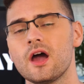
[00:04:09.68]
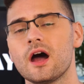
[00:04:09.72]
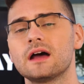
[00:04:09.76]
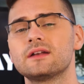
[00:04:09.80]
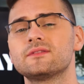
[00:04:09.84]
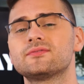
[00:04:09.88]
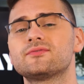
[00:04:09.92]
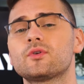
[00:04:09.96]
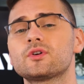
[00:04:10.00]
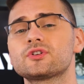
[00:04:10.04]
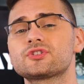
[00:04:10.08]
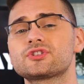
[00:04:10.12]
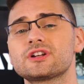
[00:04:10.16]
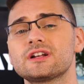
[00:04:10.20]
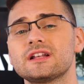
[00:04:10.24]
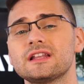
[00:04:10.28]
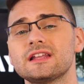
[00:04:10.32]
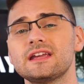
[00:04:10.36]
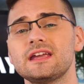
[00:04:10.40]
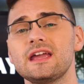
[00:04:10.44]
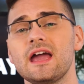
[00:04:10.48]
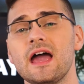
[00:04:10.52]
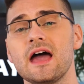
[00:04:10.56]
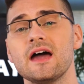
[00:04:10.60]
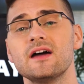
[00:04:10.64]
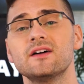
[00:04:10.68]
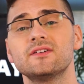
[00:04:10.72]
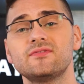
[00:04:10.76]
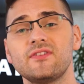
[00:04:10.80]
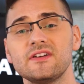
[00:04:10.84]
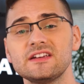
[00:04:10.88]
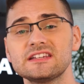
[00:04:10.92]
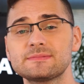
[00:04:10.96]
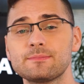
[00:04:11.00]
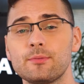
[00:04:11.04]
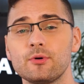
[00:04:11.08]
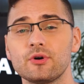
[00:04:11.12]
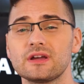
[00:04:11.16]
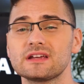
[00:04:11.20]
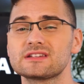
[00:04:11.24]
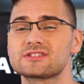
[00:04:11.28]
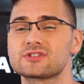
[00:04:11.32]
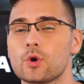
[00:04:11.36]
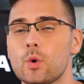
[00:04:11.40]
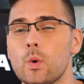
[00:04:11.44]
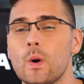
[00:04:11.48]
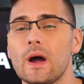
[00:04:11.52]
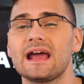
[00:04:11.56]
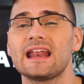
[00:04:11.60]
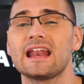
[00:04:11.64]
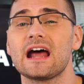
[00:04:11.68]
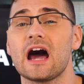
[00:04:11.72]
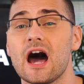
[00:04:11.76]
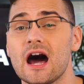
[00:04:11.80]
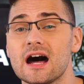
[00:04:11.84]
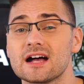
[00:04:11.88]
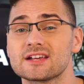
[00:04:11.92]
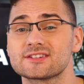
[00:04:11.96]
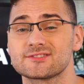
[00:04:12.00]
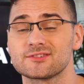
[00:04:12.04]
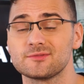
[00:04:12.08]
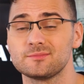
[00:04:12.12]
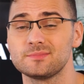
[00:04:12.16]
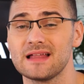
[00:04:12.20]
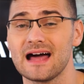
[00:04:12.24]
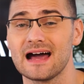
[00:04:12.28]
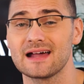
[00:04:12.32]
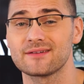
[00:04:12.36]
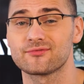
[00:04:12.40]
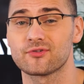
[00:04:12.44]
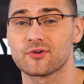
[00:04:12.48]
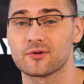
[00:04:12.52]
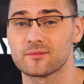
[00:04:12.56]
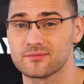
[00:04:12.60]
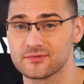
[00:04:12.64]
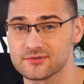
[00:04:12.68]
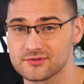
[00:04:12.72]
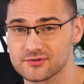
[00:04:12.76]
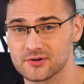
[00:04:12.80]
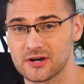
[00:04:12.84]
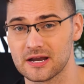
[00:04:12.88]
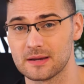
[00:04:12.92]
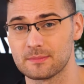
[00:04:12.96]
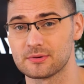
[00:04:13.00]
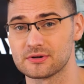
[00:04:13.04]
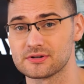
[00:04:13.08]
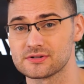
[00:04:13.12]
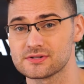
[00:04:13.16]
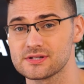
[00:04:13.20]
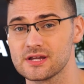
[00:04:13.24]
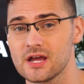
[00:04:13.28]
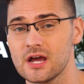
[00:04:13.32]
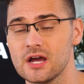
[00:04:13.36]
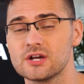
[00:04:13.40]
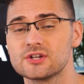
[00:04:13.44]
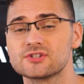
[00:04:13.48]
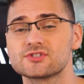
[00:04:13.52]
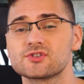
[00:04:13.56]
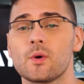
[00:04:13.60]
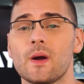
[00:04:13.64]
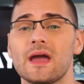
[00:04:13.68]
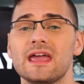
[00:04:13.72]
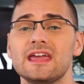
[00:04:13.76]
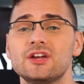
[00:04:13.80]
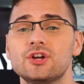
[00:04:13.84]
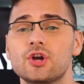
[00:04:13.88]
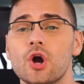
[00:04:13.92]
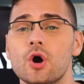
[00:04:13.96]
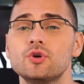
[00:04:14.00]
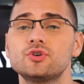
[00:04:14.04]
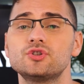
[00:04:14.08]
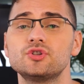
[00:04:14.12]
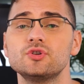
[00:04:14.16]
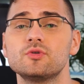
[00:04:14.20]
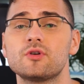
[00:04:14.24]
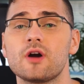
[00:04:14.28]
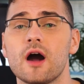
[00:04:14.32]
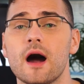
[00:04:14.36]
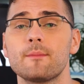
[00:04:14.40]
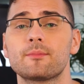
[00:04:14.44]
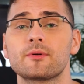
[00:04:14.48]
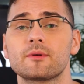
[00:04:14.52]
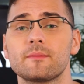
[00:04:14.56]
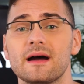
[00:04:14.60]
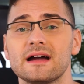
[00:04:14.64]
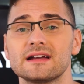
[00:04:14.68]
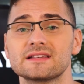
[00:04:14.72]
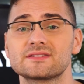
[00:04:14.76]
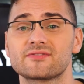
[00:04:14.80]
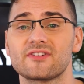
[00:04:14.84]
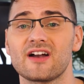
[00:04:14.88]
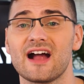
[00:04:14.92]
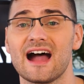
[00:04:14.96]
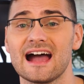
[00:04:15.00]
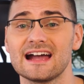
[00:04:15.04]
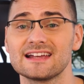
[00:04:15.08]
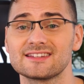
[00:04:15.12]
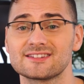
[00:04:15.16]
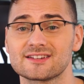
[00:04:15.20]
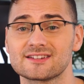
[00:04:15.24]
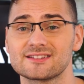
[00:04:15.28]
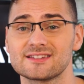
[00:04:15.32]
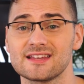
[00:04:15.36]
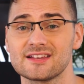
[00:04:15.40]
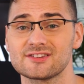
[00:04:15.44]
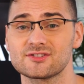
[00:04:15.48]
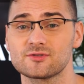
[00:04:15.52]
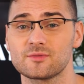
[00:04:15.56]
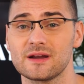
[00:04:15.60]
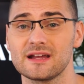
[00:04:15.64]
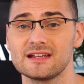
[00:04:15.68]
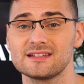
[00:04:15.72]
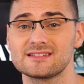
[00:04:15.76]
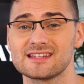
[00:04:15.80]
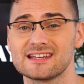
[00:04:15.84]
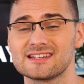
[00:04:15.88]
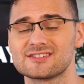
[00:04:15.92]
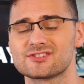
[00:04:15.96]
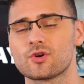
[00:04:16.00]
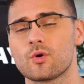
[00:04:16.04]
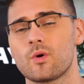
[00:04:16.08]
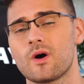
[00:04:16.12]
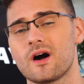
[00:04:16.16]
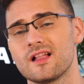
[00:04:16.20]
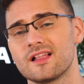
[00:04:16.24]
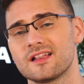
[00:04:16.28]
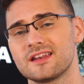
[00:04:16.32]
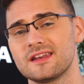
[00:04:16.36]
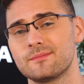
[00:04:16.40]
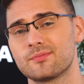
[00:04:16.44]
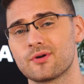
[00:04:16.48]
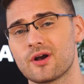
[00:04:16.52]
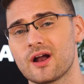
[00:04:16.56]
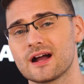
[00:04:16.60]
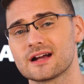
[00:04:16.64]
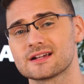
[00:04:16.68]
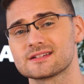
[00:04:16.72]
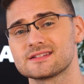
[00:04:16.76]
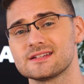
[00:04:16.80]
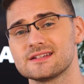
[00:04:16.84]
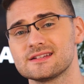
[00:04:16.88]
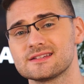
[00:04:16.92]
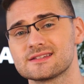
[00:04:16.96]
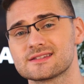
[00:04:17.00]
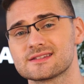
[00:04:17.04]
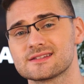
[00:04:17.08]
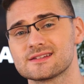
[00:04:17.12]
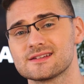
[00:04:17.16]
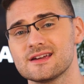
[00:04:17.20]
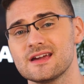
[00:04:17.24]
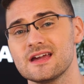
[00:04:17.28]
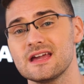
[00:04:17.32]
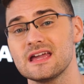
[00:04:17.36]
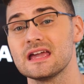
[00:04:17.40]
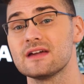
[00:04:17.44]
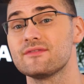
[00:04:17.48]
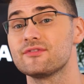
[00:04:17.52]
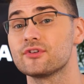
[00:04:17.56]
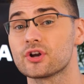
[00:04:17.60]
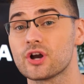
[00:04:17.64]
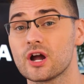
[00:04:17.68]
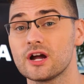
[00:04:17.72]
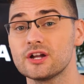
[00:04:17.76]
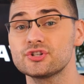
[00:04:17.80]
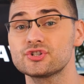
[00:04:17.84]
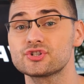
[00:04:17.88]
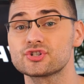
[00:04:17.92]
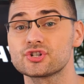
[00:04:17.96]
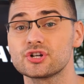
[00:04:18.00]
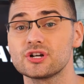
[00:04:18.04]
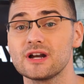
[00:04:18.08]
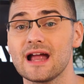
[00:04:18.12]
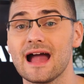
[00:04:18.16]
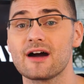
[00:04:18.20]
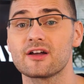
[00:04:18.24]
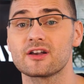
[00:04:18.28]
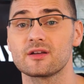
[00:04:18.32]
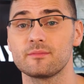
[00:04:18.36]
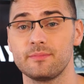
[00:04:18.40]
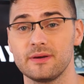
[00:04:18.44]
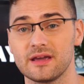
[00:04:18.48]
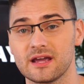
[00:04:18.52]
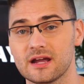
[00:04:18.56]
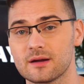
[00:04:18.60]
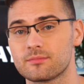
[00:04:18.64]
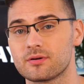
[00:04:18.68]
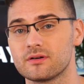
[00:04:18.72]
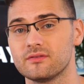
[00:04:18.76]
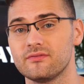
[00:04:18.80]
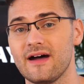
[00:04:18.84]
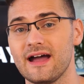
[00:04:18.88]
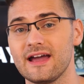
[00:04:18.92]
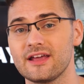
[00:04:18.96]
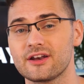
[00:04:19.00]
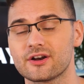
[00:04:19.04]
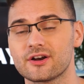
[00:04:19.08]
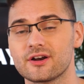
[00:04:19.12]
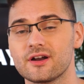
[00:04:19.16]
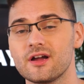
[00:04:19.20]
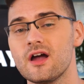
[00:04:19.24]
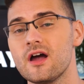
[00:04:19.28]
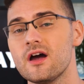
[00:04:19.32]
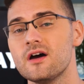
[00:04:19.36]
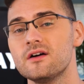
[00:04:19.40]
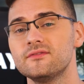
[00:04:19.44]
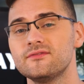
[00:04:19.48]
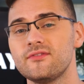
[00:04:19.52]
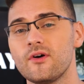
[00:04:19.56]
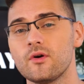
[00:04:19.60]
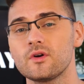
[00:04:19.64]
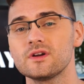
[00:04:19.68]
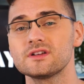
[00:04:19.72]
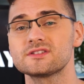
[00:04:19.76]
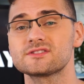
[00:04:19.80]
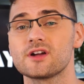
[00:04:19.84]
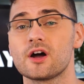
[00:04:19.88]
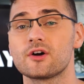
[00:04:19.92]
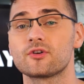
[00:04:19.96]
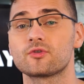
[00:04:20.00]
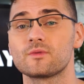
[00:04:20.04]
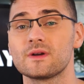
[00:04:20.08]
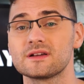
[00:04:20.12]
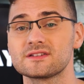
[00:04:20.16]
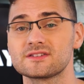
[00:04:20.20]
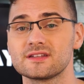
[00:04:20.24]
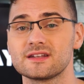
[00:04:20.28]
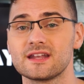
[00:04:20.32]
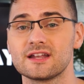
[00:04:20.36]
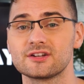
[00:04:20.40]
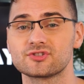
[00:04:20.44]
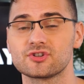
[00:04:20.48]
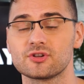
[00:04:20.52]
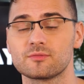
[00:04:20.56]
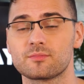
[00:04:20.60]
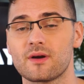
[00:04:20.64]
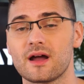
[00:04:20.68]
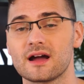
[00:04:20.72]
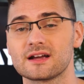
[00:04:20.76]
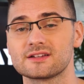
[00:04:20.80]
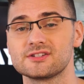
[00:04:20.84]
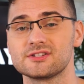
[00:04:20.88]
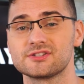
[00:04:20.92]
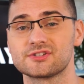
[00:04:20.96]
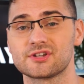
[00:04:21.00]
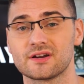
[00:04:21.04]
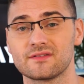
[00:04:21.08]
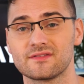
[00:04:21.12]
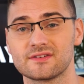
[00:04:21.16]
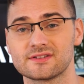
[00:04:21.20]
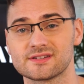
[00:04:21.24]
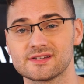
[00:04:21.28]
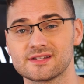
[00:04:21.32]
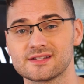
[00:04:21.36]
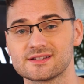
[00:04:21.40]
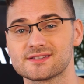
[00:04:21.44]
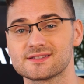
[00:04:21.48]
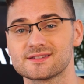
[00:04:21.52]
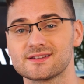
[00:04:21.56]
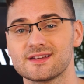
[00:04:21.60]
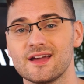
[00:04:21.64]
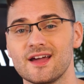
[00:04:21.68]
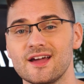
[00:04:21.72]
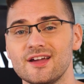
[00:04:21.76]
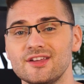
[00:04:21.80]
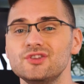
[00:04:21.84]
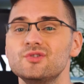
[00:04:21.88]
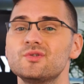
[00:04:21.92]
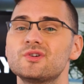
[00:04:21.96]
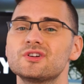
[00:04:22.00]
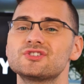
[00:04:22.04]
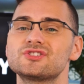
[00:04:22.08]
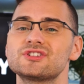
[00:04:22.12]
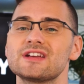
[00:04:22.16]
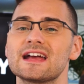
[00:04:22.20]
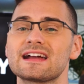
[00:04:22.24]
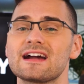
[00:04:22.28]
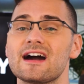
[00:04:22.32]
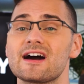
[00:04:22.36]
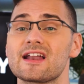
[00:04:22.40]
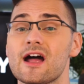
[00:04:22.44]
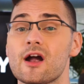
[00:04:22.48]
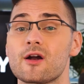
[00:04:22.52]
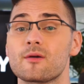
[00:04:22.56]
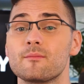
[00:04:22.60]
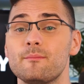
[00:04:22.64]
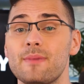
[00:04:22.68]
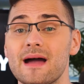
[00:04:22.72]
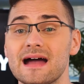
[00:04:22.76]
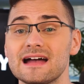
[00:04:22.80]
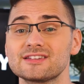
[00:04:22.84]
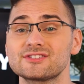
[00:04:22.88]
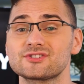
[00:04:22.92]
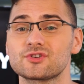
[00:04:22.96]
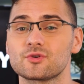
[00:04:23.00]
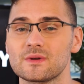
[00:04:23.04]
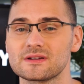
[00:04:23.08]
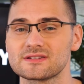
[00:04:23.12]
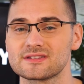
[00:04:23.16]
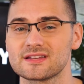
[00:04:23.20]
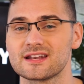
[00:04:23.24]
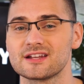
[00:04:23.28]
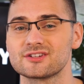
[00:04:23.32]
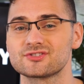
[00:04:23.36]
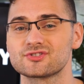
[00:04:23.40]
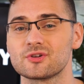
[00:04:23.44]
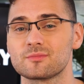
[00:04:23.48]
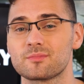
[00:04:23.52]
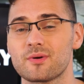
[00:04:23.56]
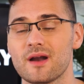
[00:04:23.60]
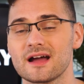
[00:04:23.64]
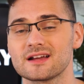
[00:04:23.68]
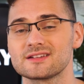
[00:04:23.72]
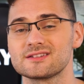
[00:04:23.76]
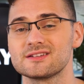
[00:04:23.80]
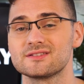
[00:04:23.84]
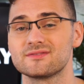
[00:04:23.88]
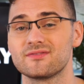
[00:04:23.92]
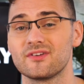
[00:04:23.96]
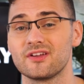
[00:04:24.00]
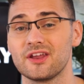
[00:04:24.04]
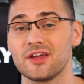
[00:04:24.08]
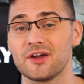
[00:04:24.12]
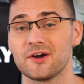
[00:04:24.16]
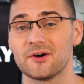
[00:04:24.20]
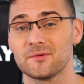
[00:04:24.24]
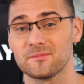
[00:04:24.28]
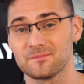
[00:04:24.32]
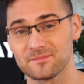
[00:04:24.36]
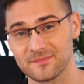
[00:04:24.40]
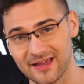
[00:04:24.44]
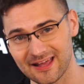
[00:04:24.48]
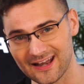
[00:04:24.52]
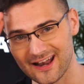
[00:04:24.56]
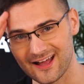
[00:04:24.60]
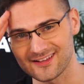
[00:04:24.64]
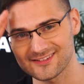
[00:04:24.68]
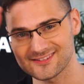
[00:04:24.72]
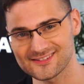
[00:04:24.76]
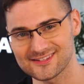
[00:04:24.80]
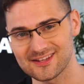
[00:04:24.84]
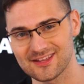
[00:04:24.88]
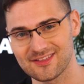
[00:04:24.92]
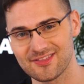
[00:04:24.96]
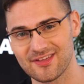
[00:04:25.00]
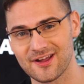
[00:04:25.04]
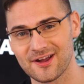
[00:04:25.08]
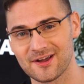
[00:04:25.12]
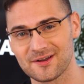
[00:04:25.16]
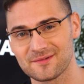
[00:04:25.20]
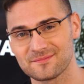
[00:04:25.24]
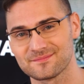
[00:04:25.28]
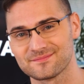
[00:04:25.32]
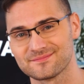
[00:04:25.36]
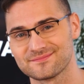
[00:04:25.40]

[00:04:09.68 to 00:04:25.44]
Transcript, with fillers: Unfortunately, Facebook is quite a hostile platform for scrapers, so a go-to compromise for high success rates is quality proxies. If you're unsure how to pick a provider, focus on residential proxy services. You can check out our best residential proxies video, and I'll see you there.